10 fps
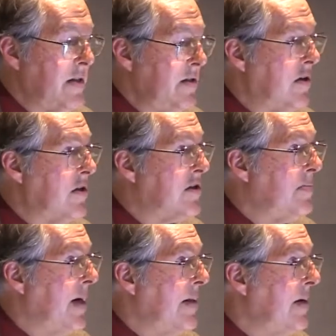
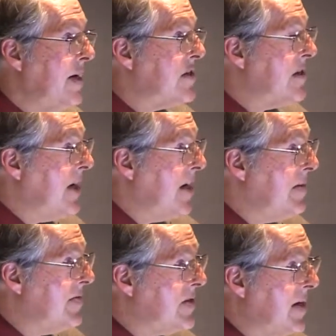endorsed by the National
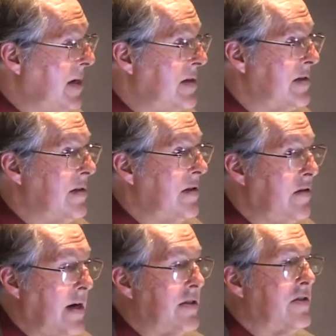Academy of Science in
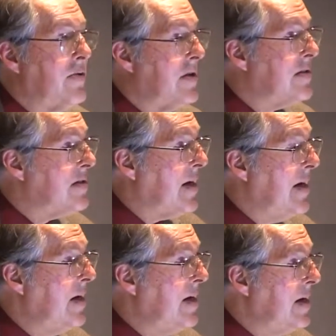the US, the Royal
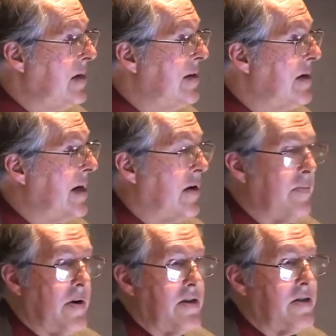Society in England, their
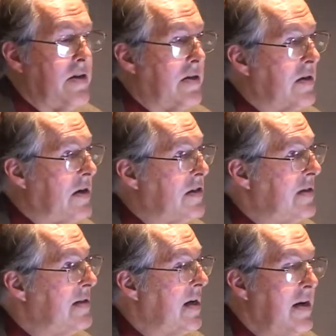counterparts in other
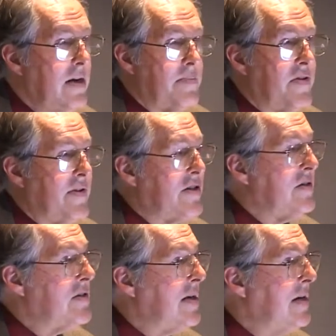countries,
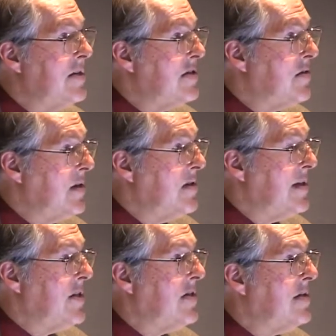professional scientist
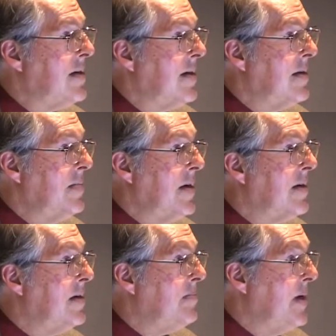organizations like the
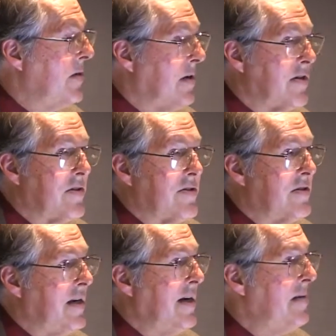American Meteorological
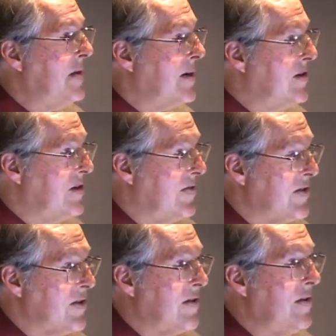Society, American
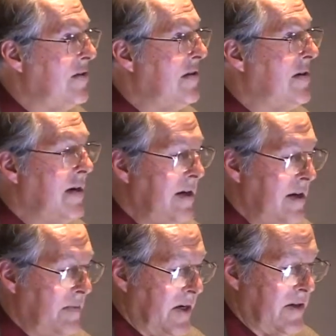Geophysical Union,
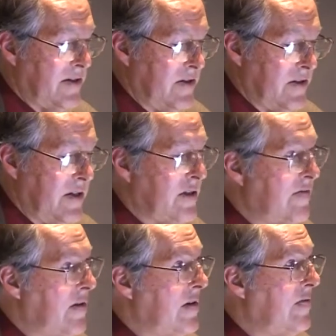American Association
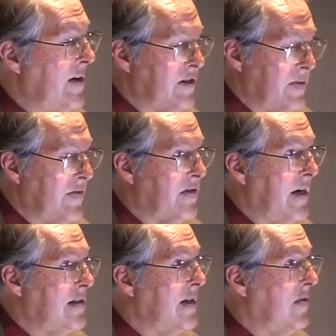for the Advancement of
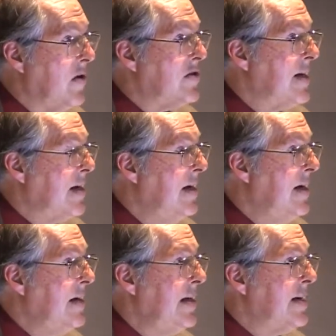Science. They've all said,
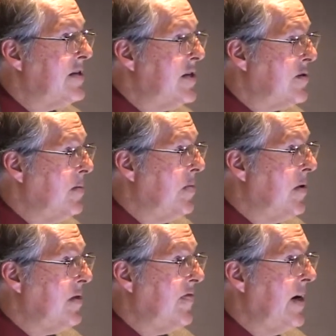yes, this
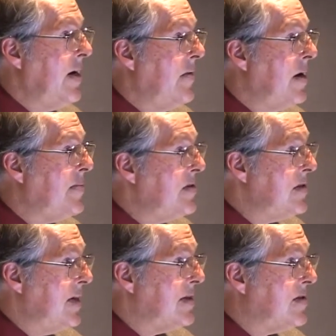report fairly
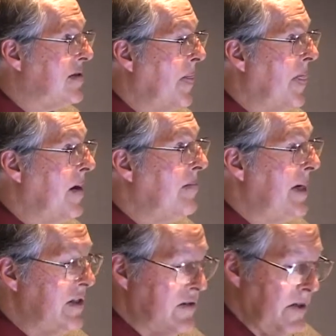represents
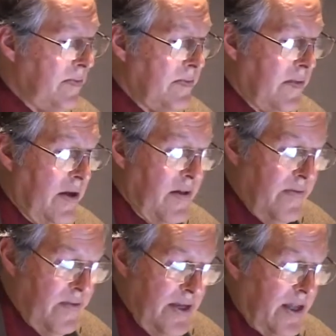mainstream
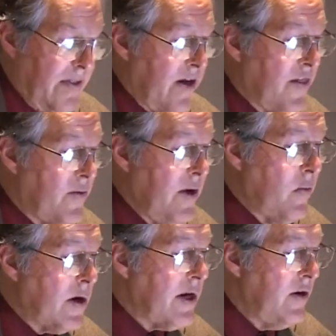thinking. There are 3
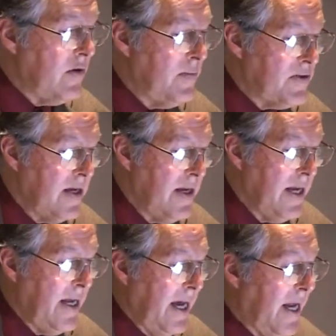working groups,
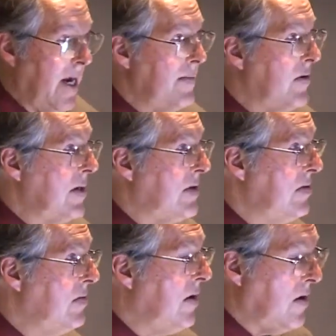and I'm going
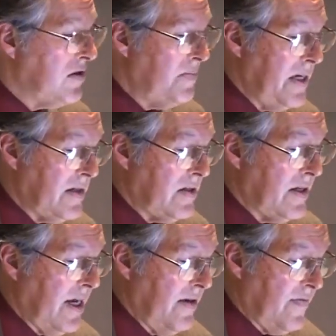to speak
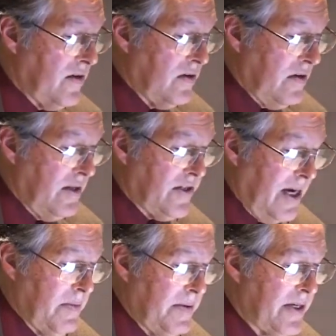today, for
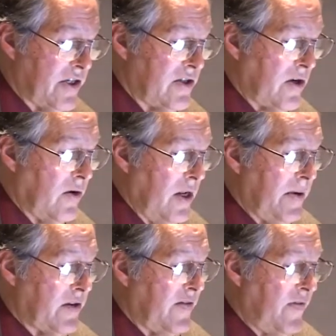time limitations, only
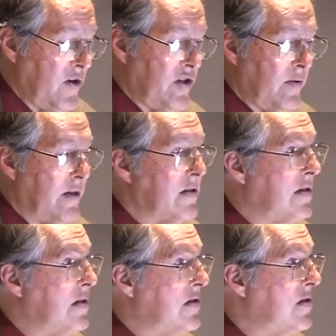about the first one that's
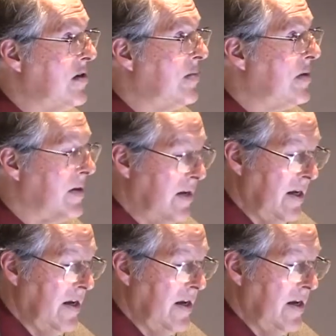concerned with the